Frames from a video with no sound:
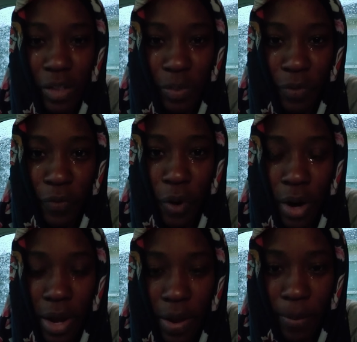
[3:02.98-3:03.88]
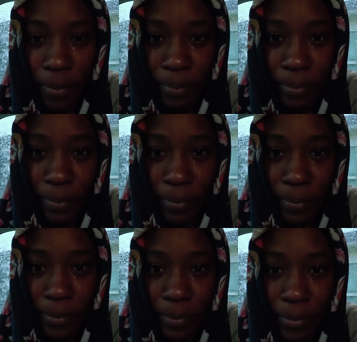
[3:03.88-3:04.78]
before Him
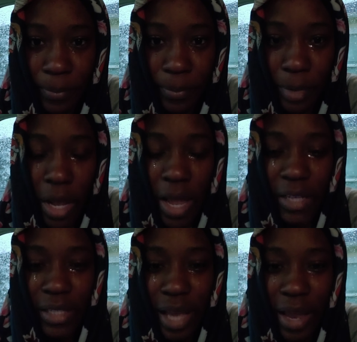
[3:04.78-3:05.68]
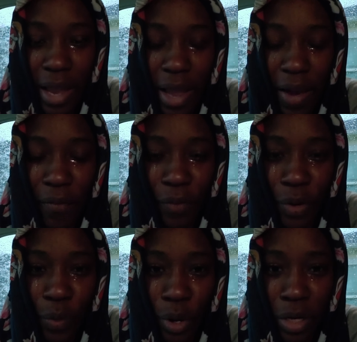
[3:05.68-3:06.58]
and take
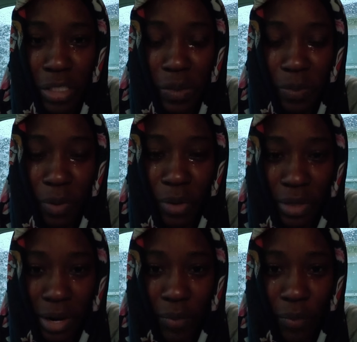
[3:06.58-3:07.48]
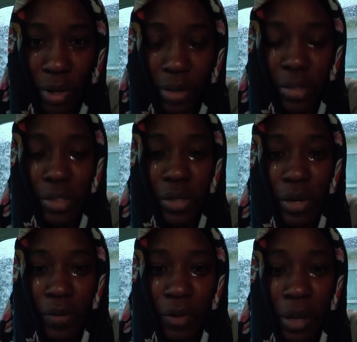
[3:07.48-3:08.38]
every word spoken directly to
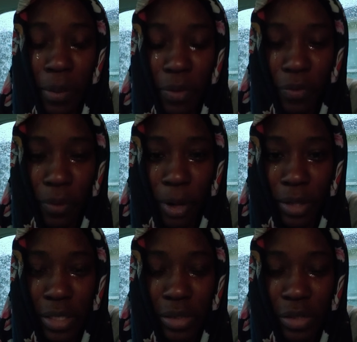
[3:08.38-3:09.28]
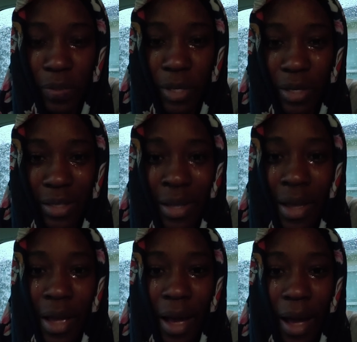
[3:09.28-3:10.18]
Him. Forgive me for my tears because
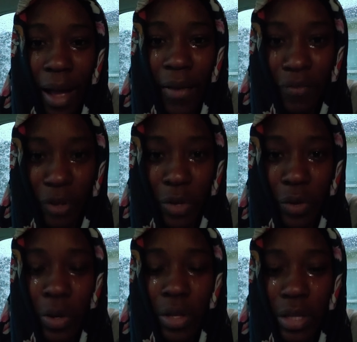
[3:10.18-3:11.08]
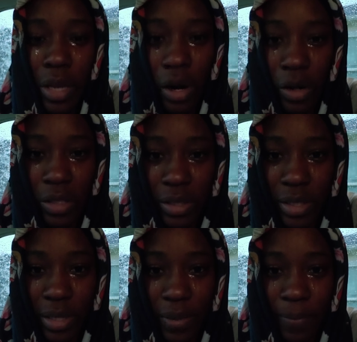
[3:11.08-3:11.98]
I feel the
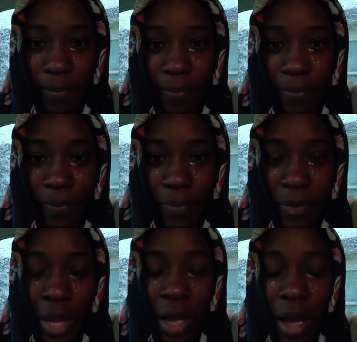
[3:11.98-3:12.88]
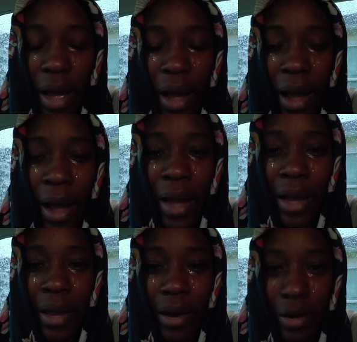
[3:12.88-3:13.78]
urgency. I
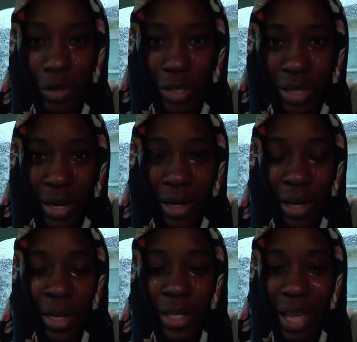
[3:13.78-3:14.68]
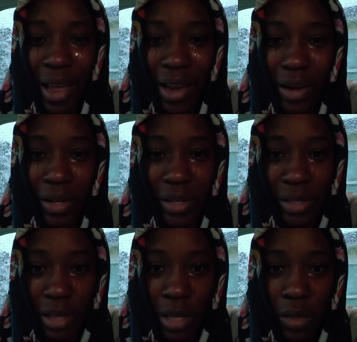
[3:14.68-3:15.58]
understand that His anger
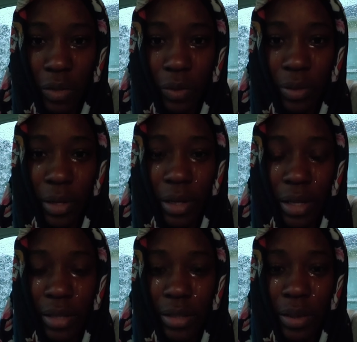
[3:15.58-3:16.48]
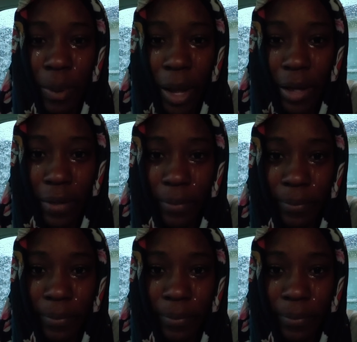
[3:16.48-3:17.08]
is kindled against the body.